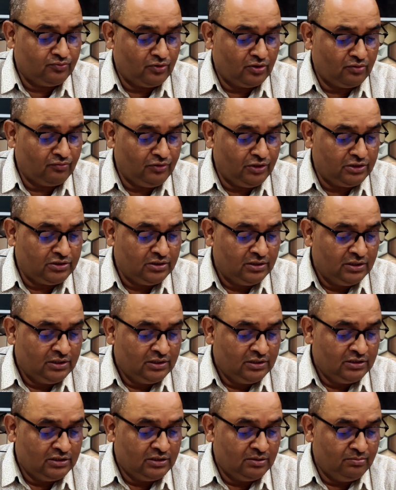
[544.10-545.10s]
for which
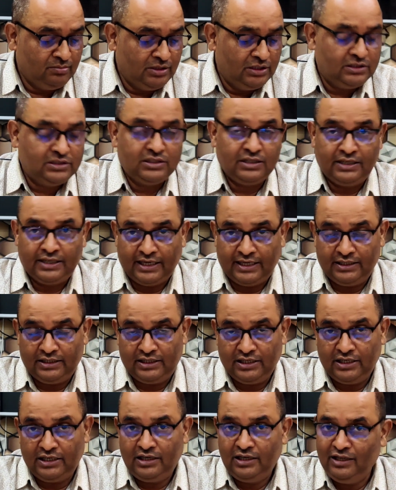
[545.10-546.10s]
the mills
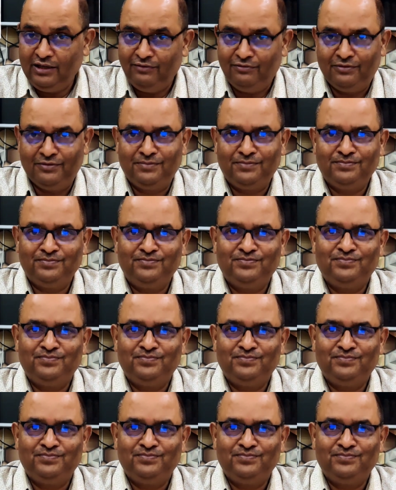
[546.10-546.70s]
granted leave.